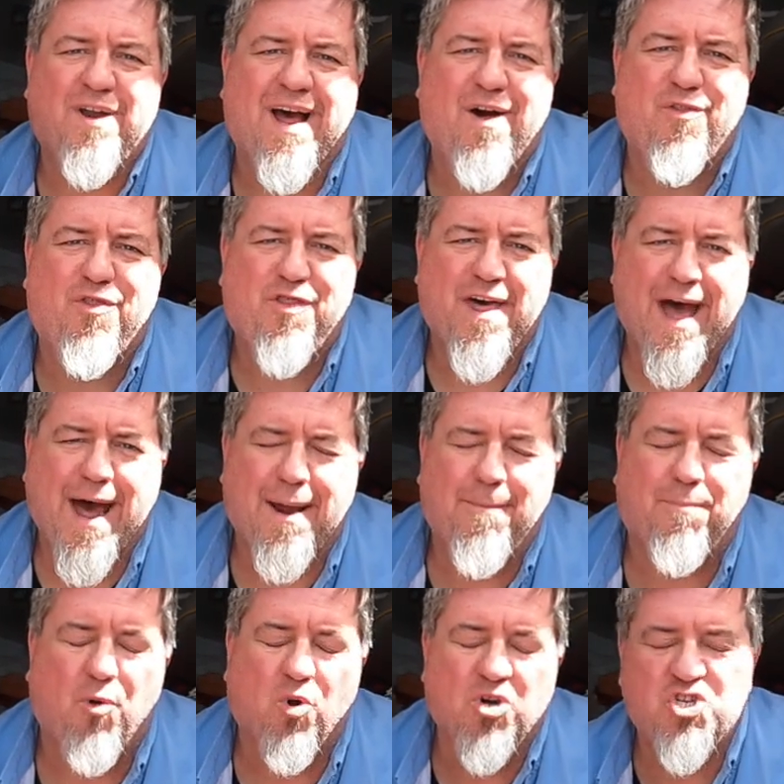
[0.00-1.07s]
now
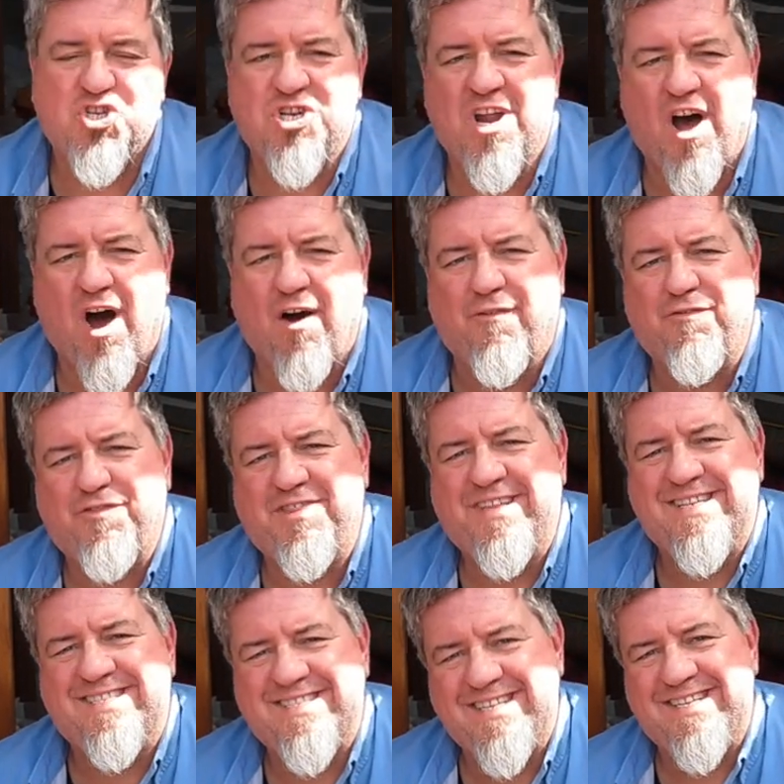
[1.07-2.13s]
that portion of
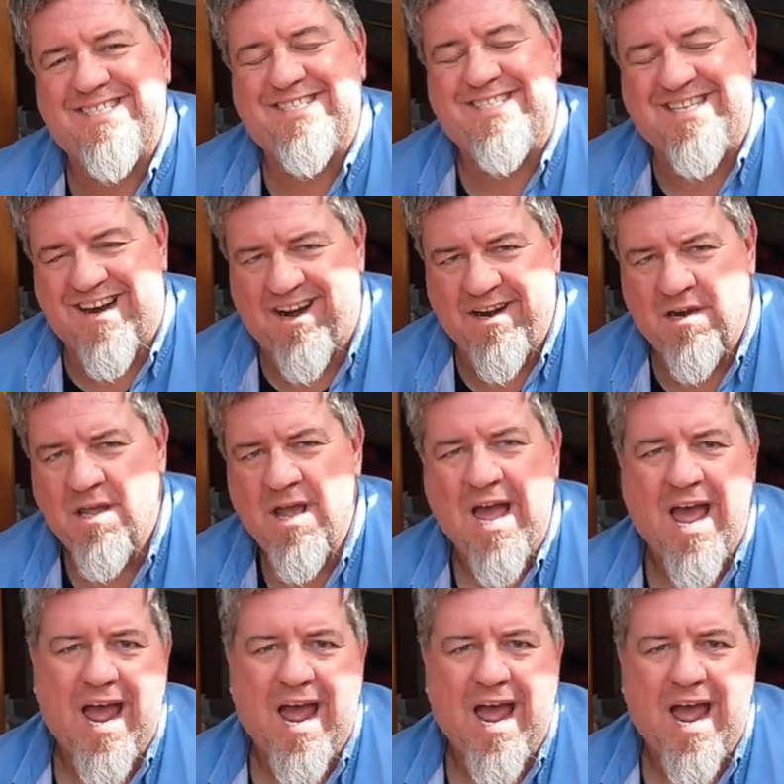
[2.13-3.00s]
this is done.